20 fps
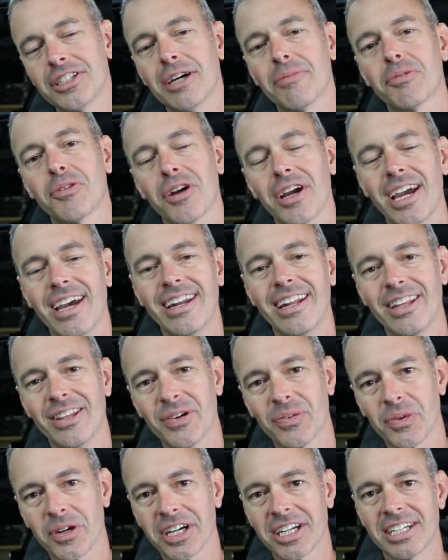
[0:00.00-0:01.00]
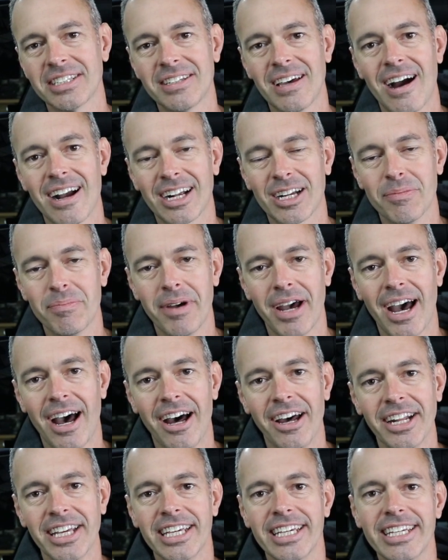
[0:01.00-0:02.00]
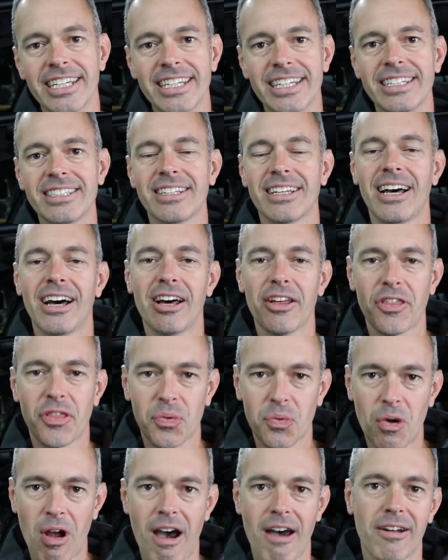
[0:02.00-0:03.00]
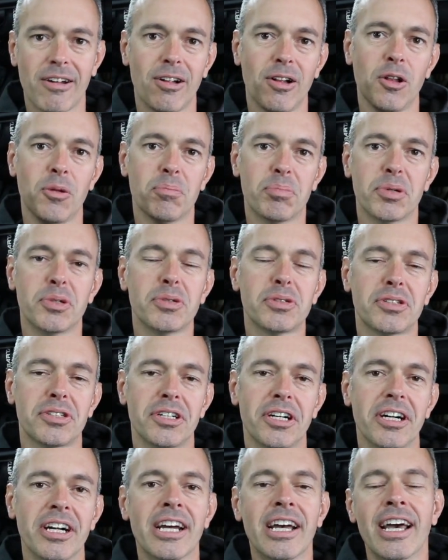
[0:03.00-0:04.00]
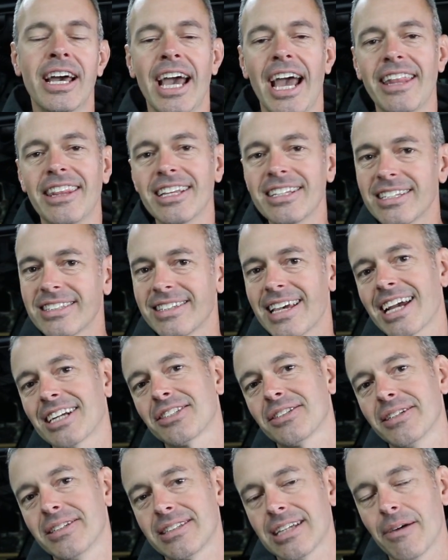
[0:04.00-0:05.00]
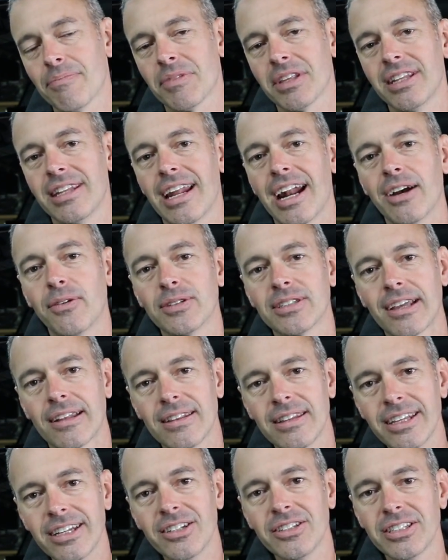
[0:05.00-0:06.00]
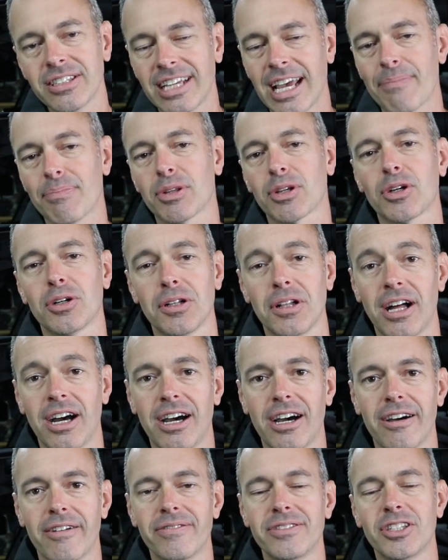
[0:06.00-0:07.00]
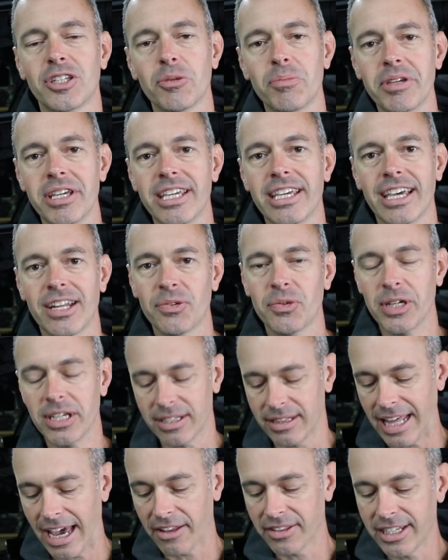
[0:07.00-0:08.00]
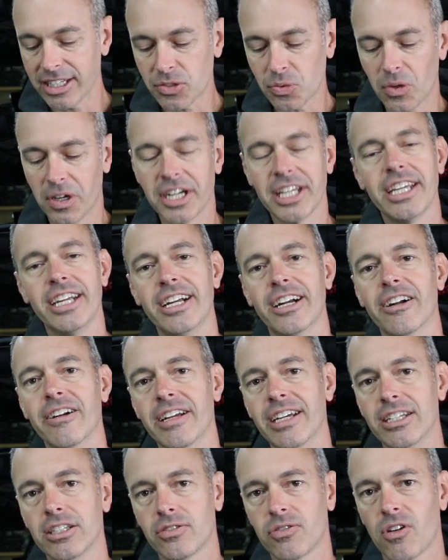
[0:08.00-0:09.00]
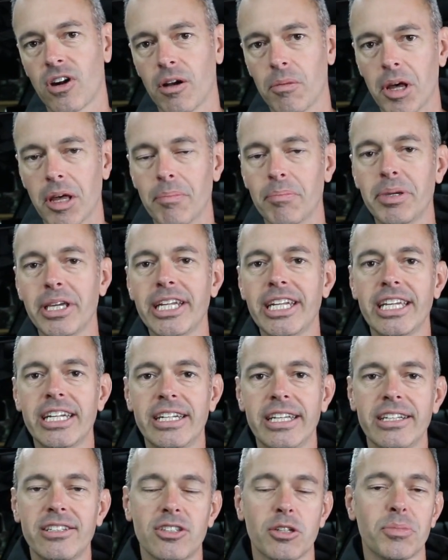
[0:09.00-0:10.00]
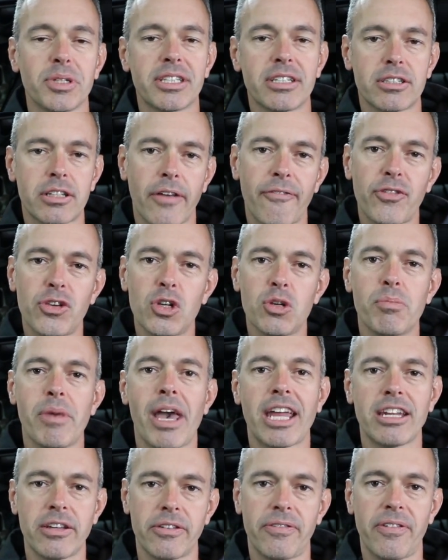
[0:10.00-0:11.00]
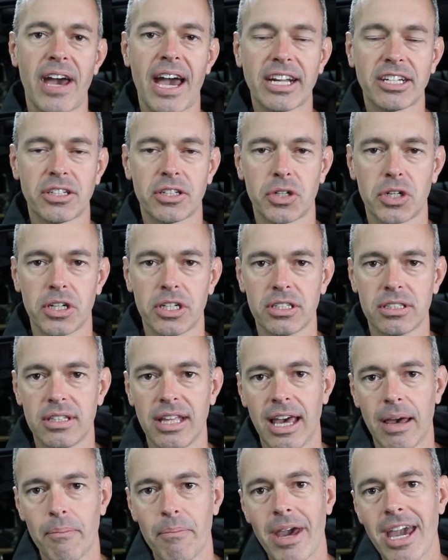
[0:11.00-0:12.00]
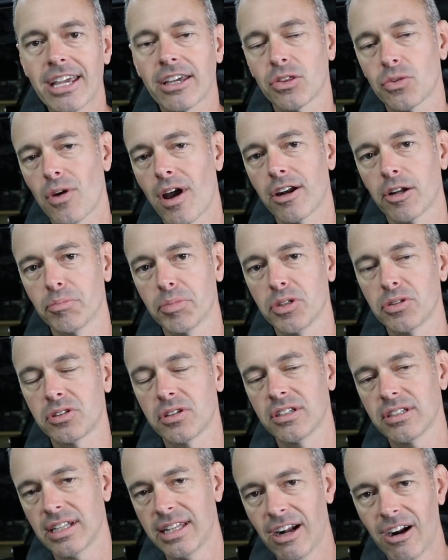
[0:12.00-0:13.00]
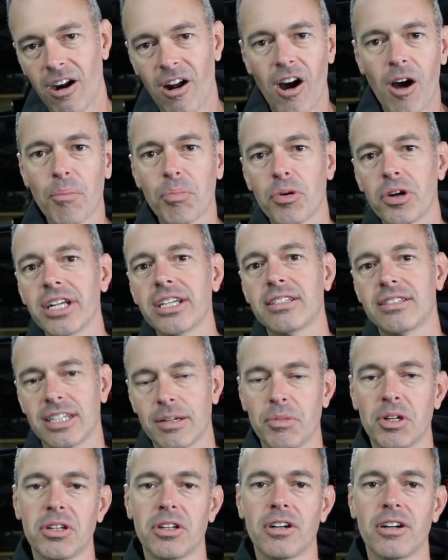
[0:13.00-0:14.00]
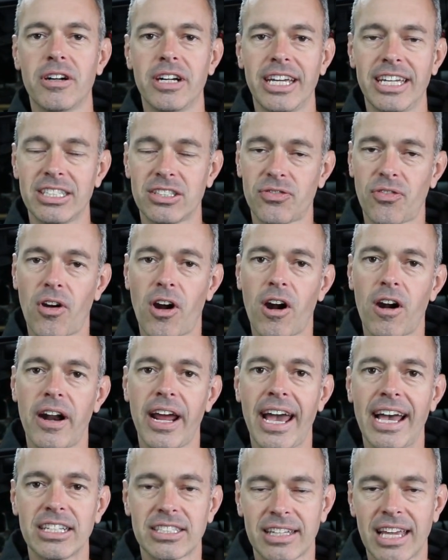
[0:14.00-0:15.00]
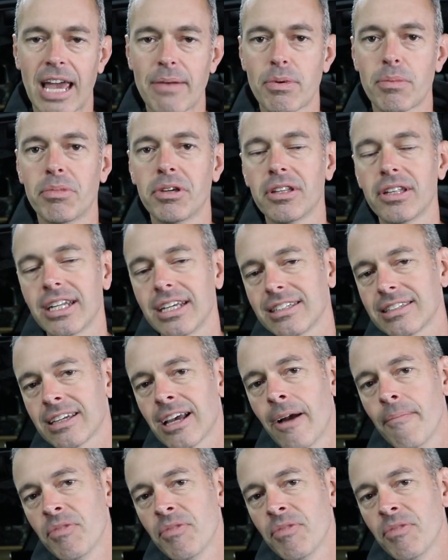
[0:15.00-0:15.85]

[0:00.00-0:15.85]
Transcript: upgrade that we're going to talk about is a throttle booster. And this is actually something that I was a little skeptical of to begin with. Now this one here is from BD Diesel, but there's a few manufacturers that make throttle boosters and they're all pretty similar as far as capabilities.